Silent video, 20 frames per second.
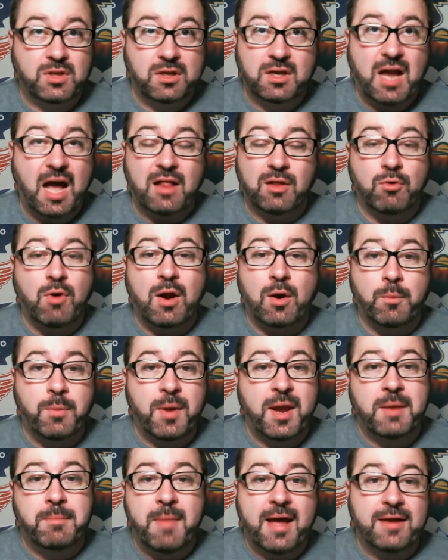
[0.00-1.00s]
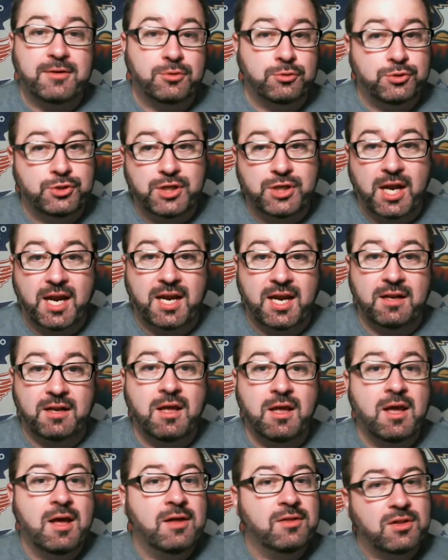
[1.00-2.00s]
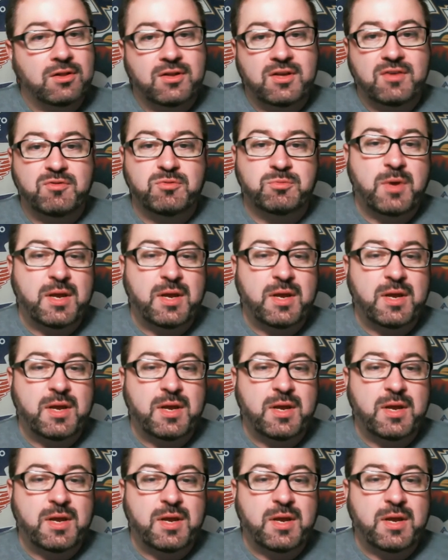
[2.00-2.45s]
Colorado paid Matt Duchene. The Leafs